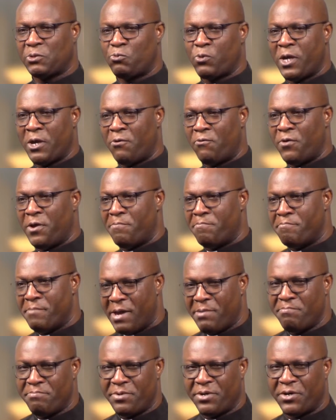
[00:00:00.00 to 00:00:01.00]
we are
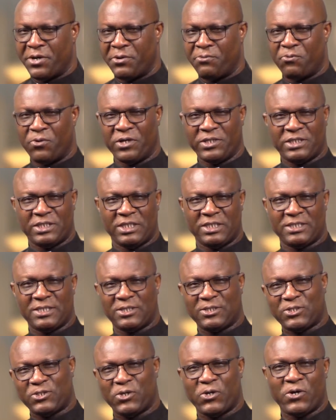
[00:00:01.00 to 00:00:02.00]
remembering what
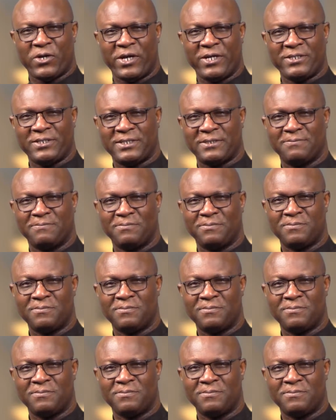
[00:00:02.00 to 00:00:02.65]
Jesus taught us.